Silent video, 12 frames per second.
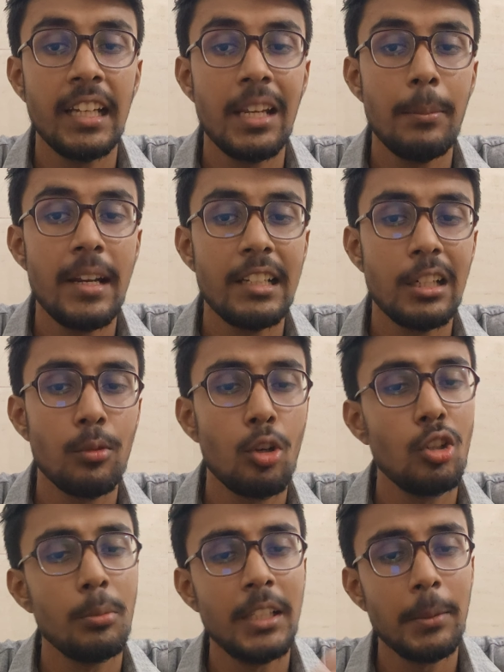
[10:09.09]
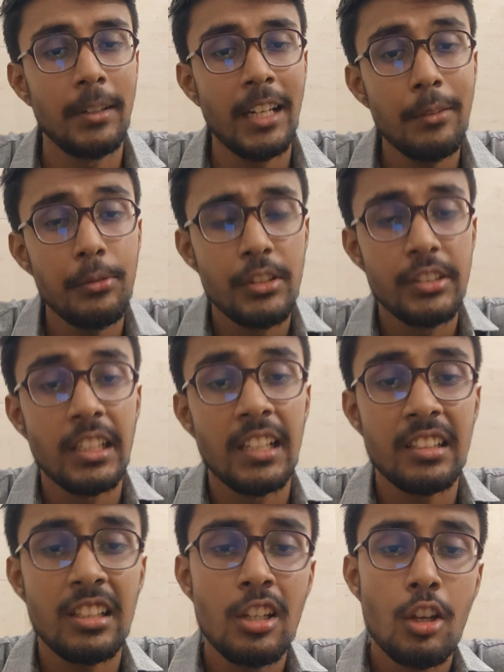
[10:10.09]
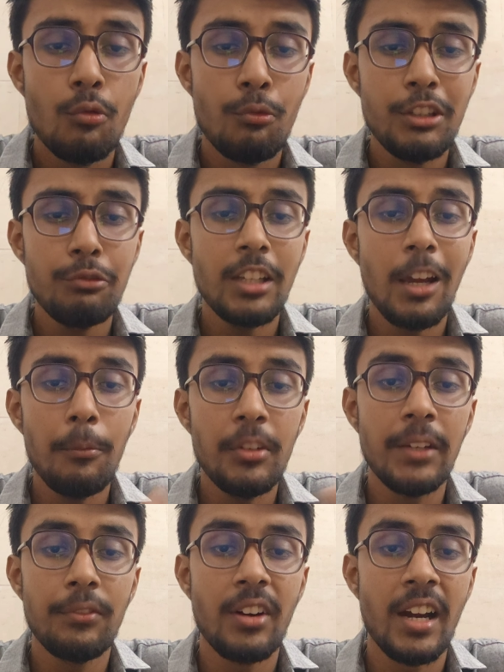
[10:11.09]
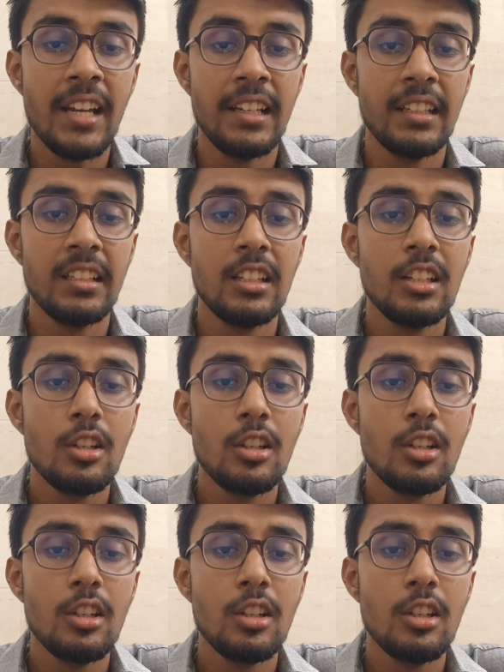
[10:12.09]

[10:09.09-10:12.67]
gray matter volume, different features which we have defined.